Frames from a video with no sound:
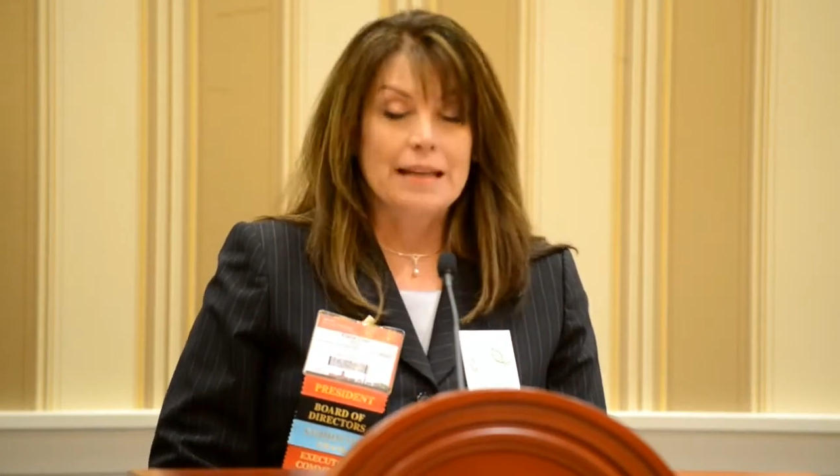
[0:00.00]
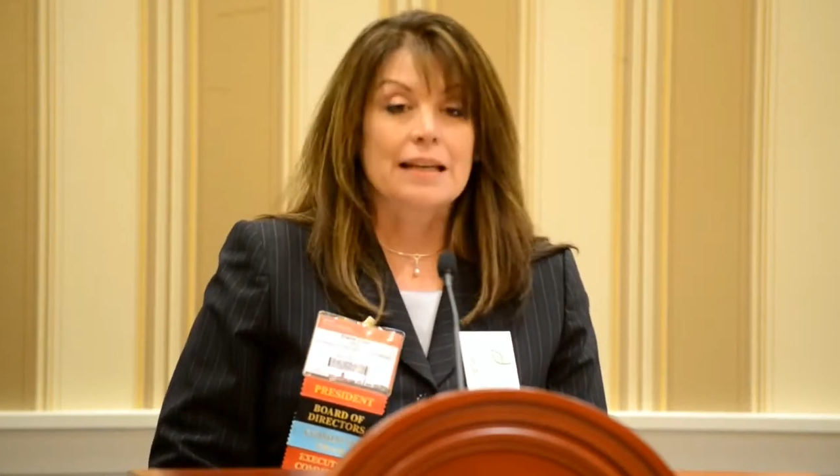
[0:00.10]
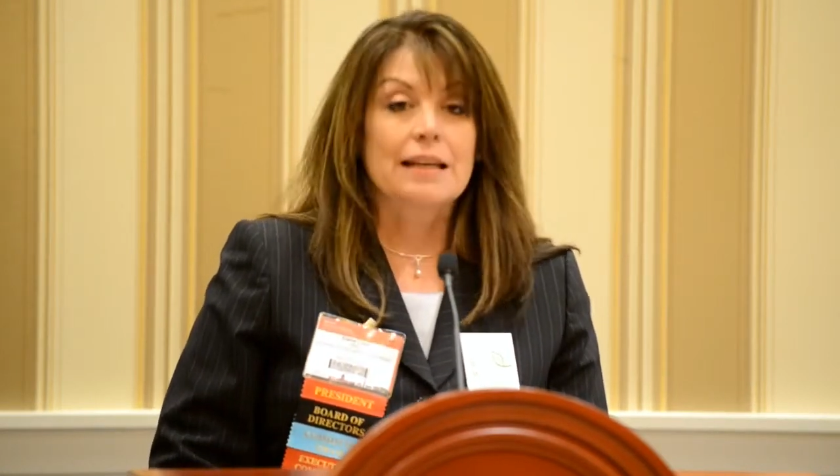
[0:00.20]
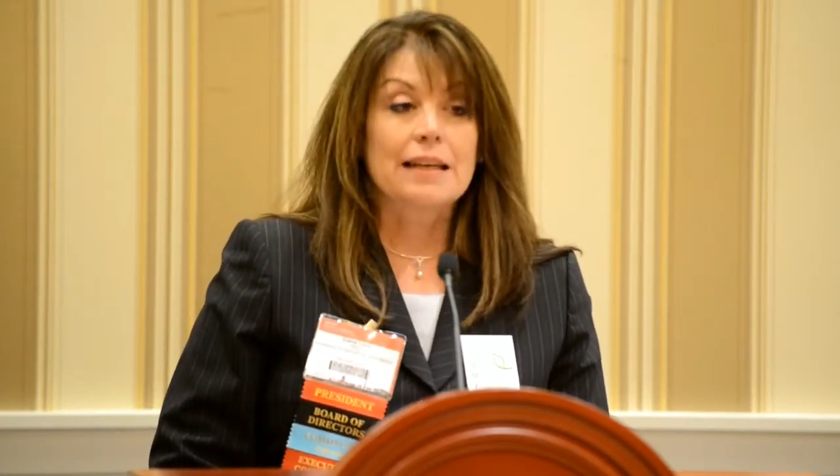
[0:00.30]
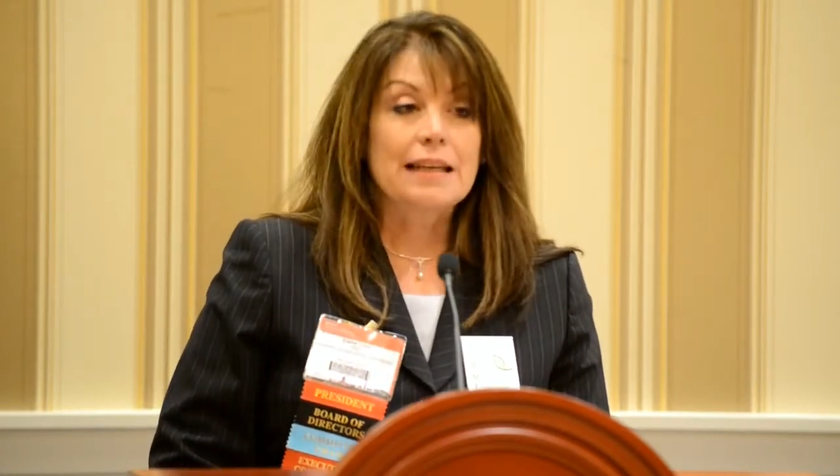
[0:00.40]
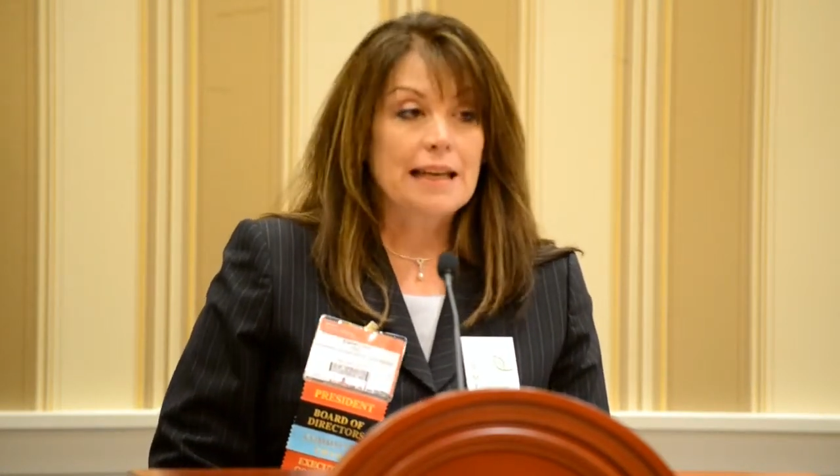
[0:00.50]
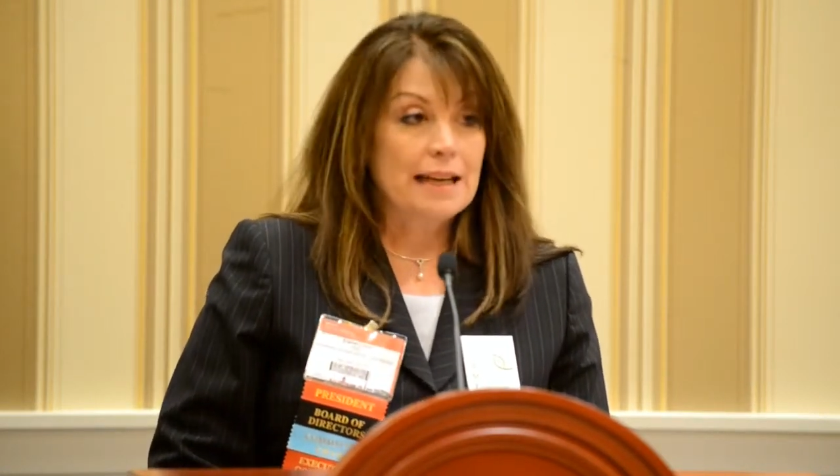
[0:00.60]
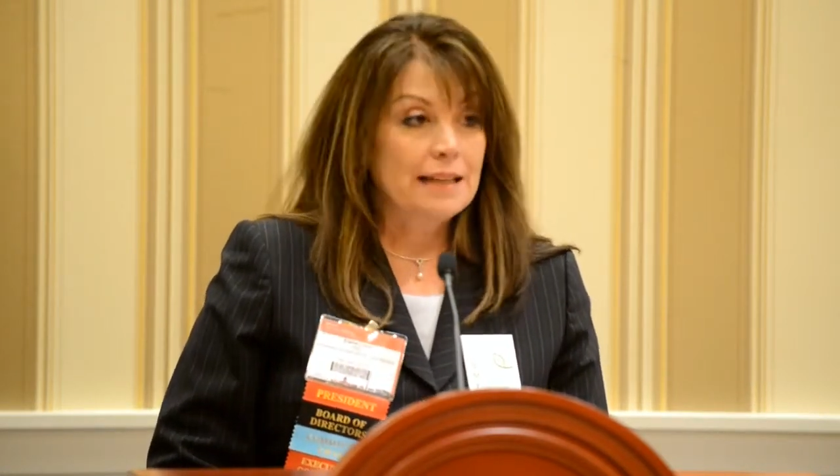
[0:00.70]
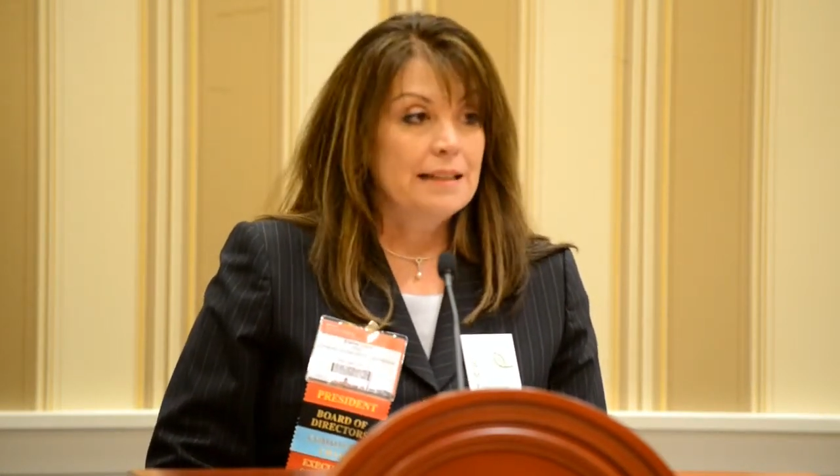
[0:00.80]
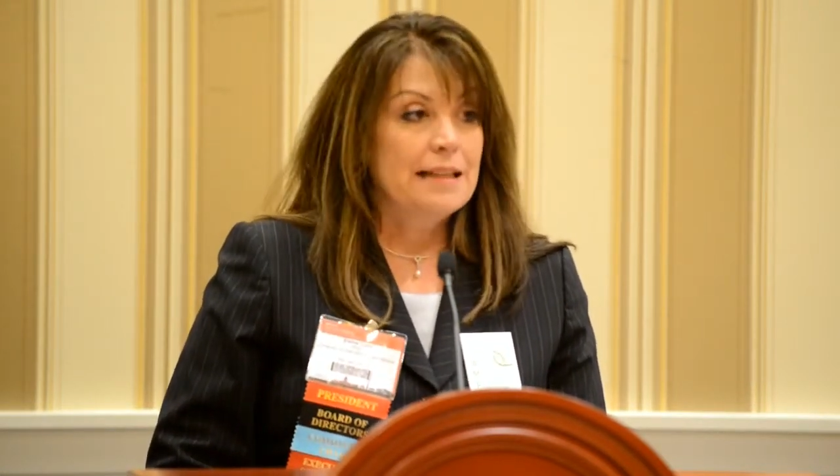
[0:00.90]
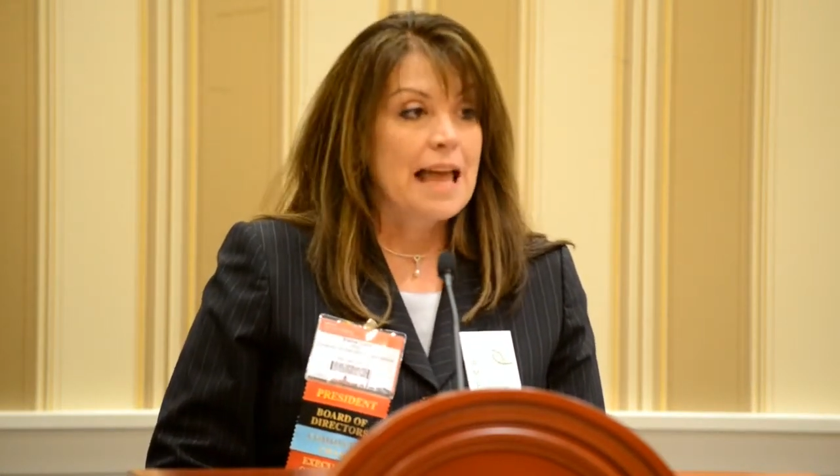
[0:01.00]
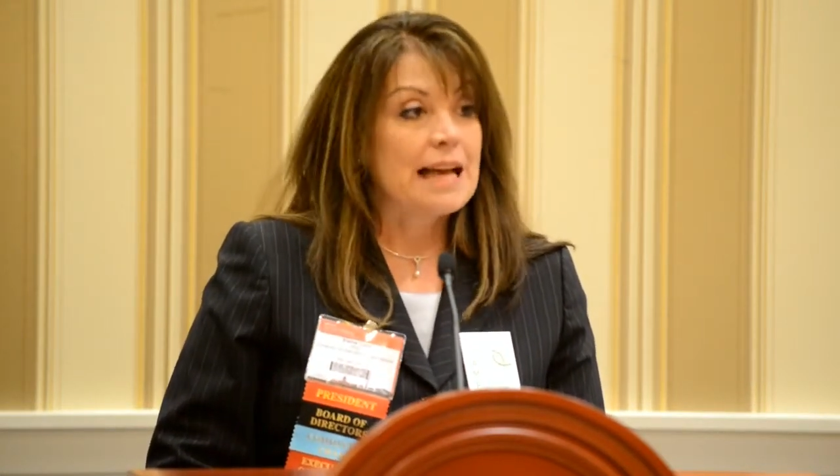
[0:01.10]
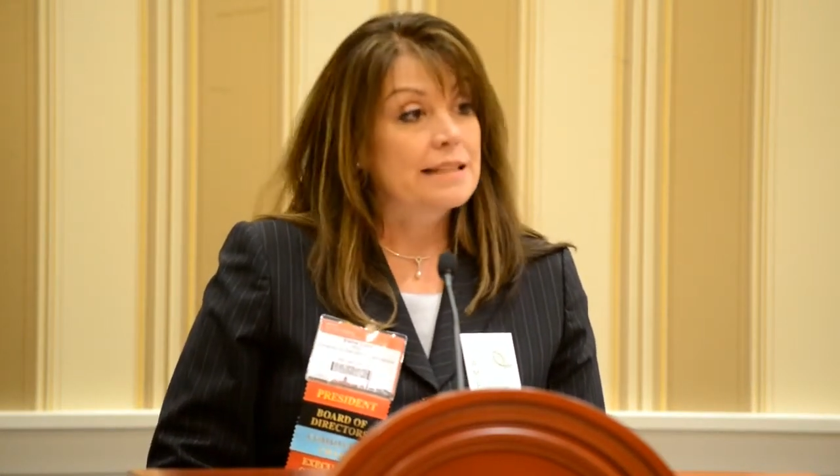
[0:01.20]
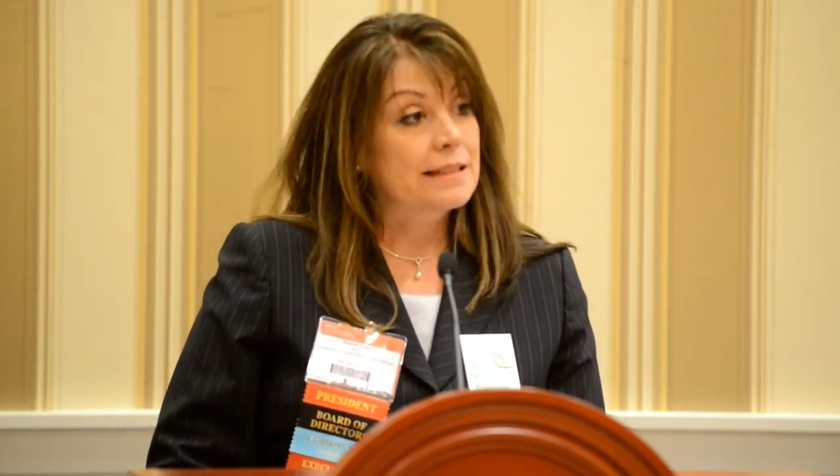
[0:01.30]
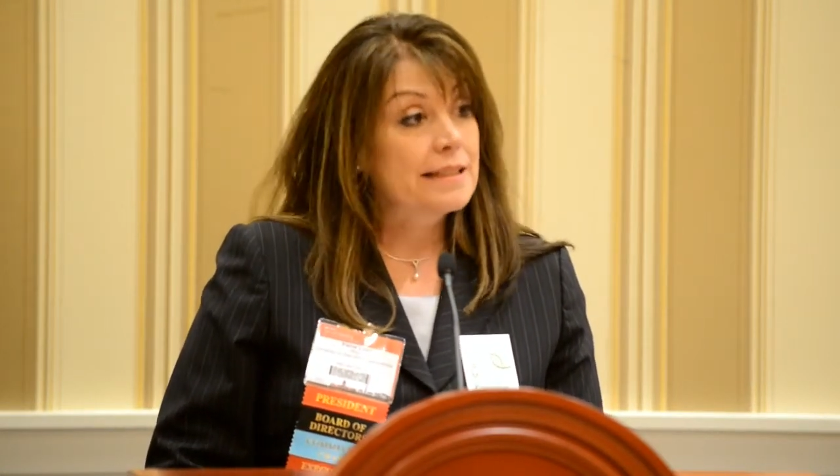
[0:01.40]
CLIA has a